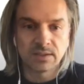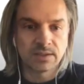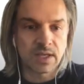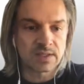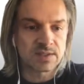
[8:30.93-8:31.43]

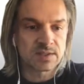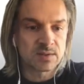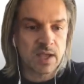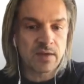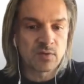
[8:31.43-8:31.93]
Yes,
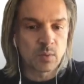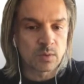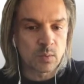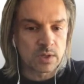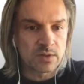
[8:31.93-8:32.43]

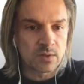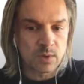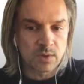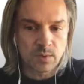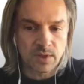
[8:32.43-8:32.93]
everyone wanted the one where